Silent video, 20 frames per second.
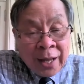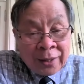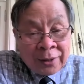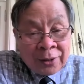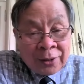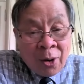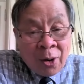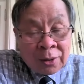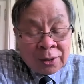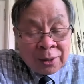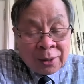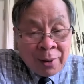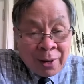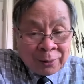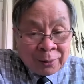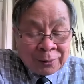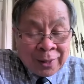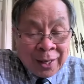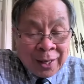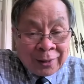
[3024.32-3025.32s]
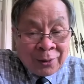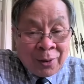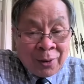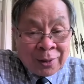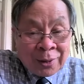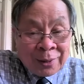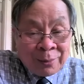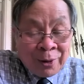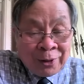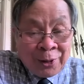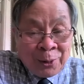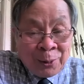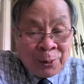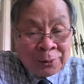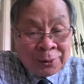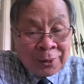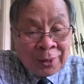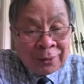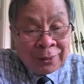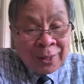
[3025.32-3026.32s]
I thought about I thought about
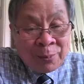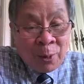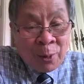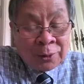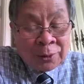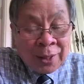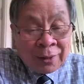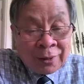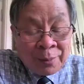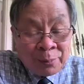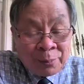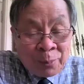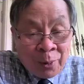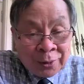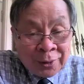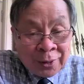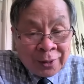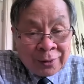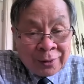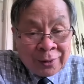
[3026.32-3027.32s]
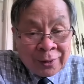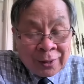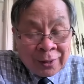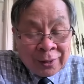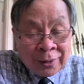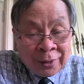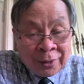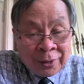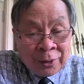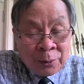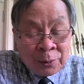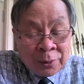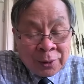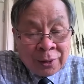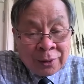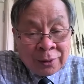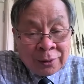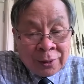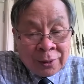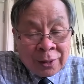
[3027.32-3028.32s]
using thermoset composite uh,
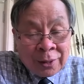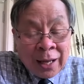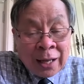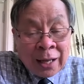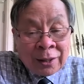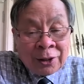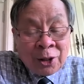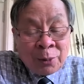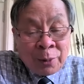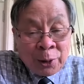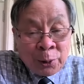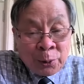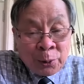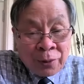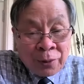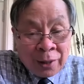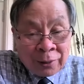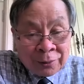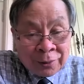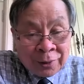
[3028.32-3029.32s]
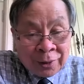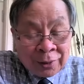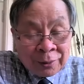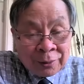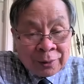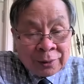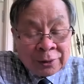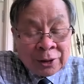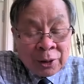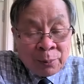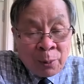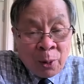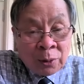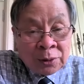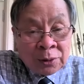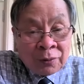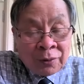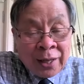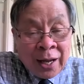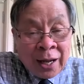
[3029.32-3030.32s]
using additive manufacturing. See,
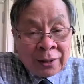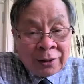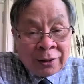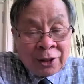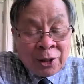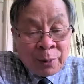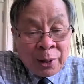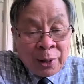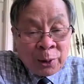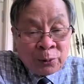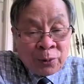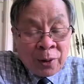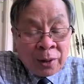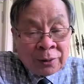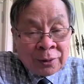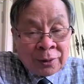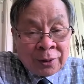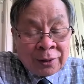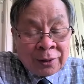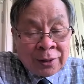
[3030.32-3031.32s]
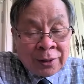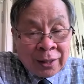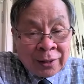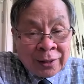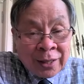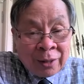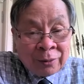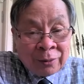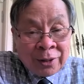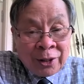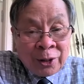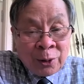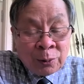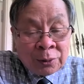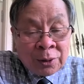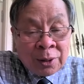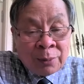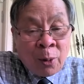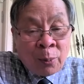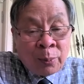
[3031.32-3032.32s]
most of the additive manufacturing right now they
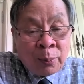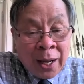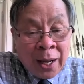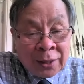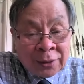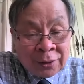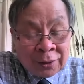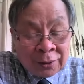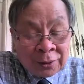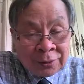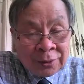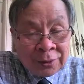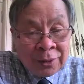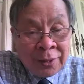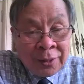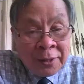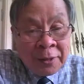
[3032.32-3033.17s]
use thermoplastics,